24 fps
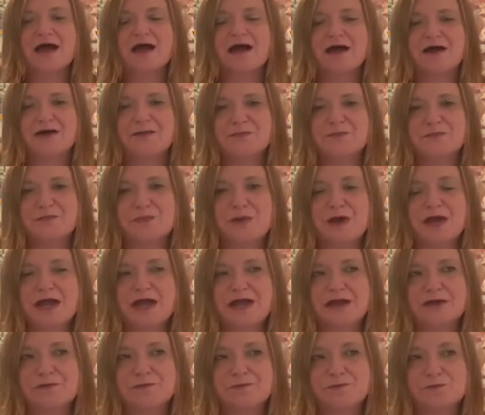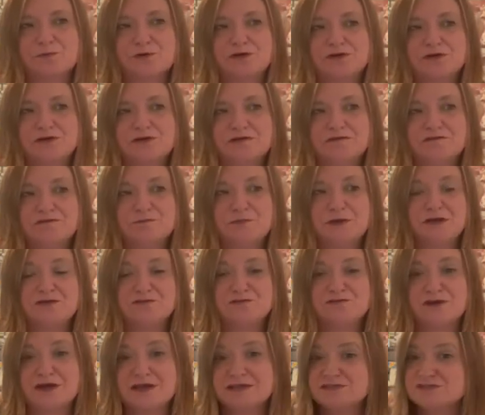Um, we've been
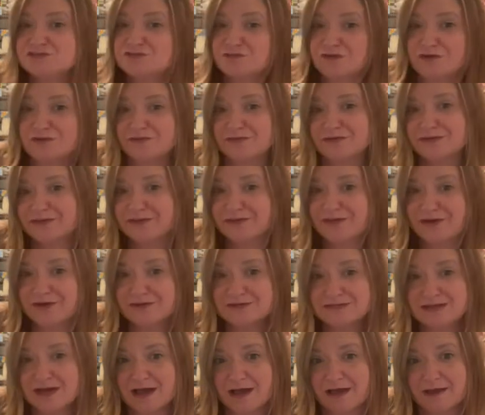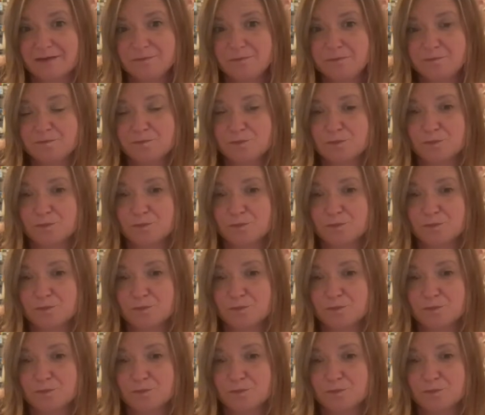friends for a really long time.